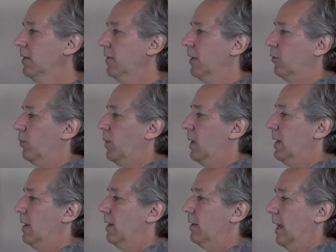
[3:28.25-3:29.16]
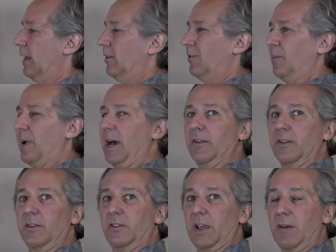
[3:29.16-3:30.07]
This one takes
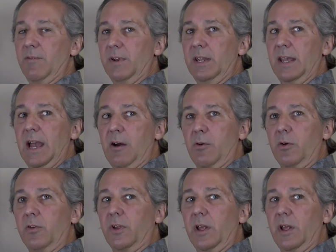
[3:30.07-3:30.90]
about 70 hours